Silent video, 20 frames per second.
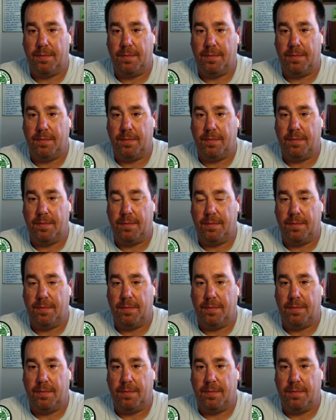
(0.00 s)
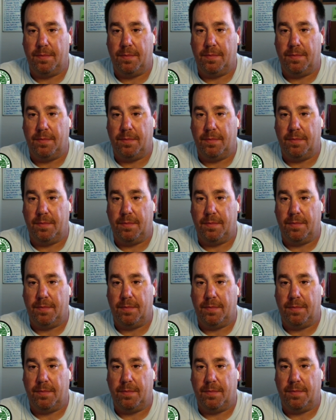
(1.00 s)

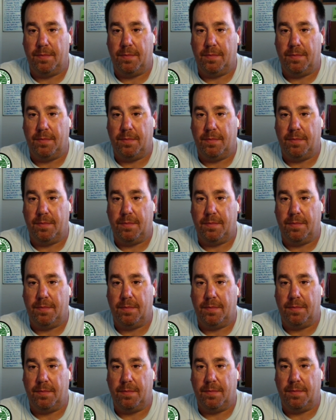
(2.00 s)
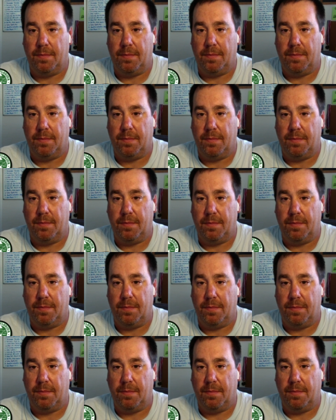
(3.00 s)

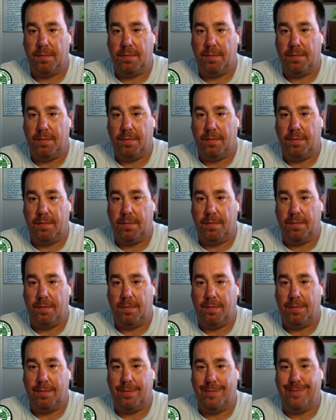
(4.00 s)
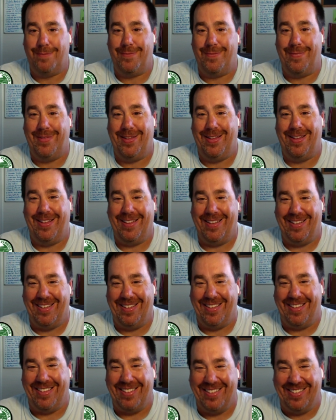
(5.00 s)

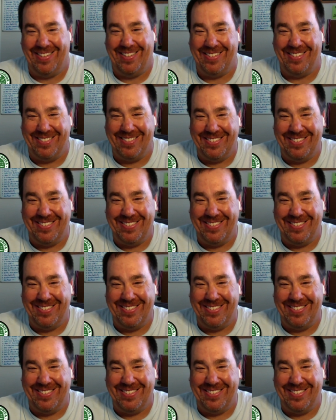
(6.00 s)
[no speech]